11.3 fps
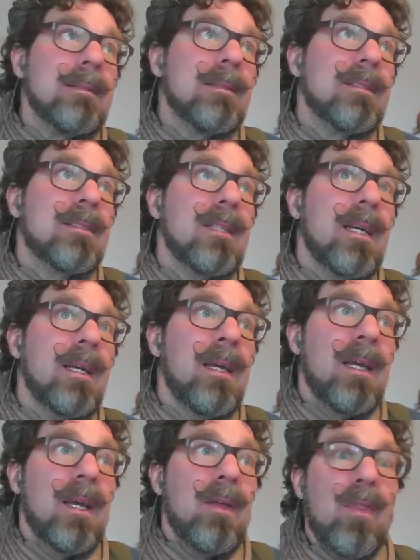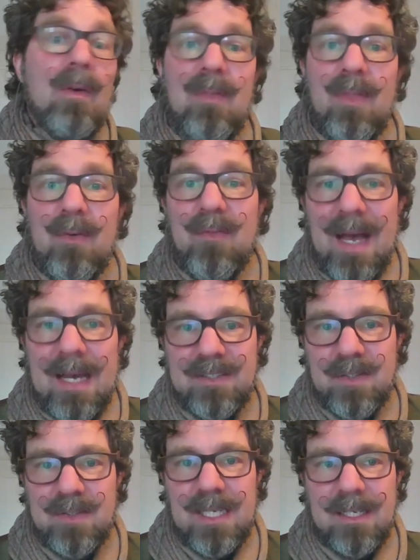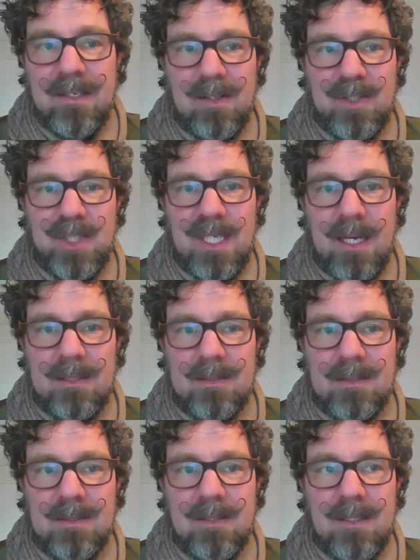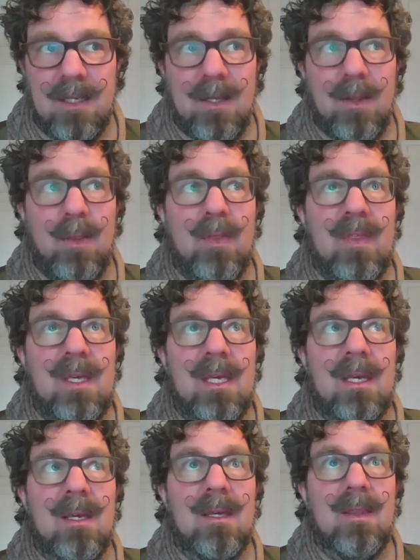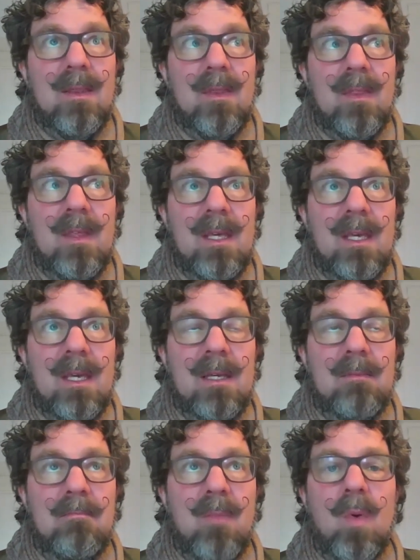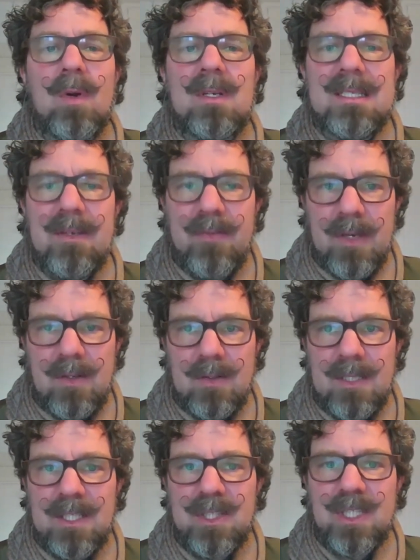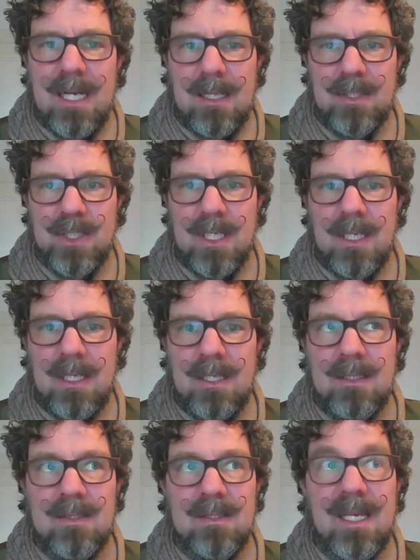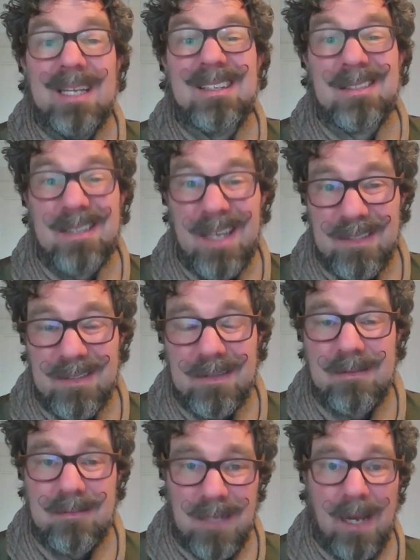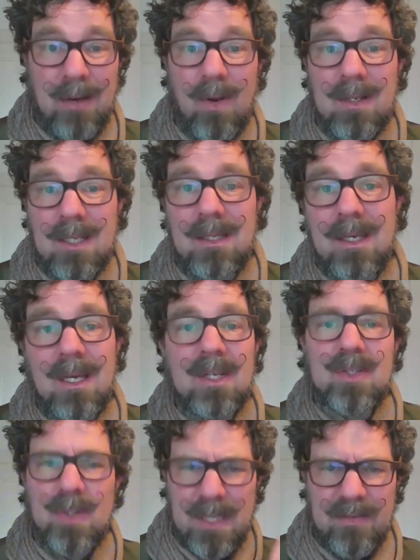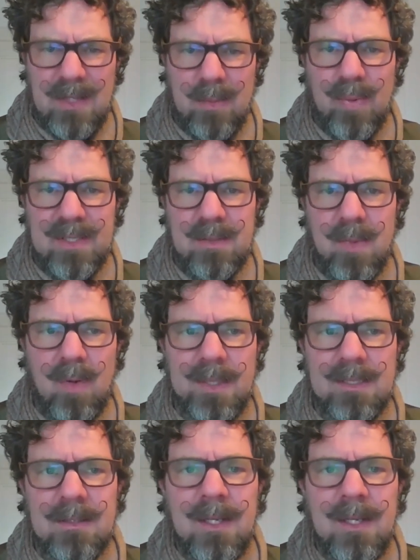Say the faster technology gets, the more difficult and challenging it is, in a sense, ironically, to live in the present moment.